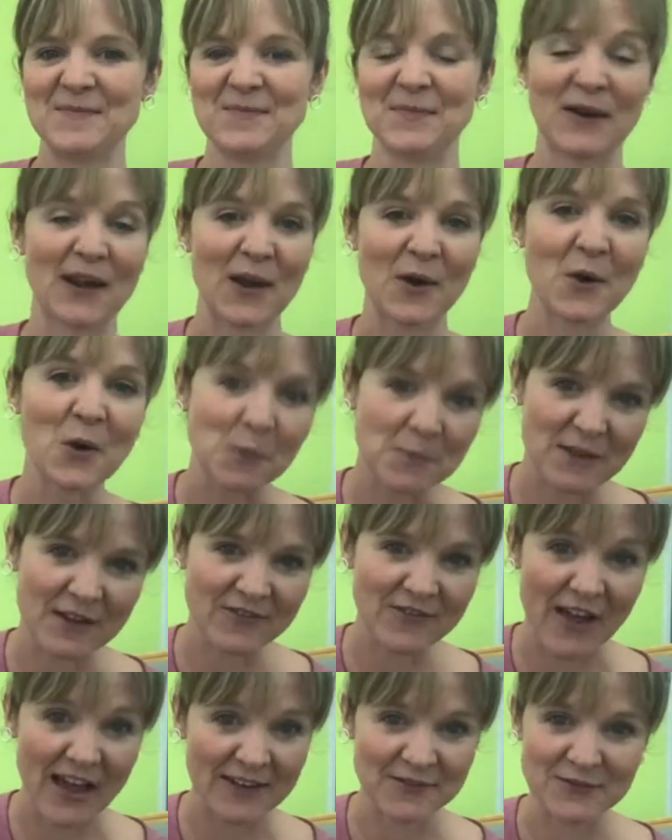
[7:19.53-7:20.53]
But I hope you've
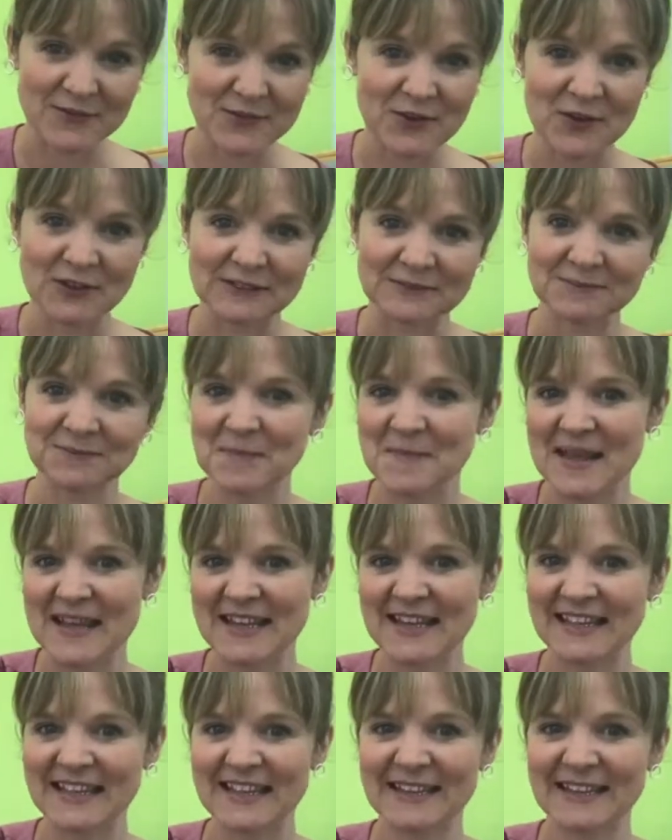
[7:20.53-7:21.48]
had fun making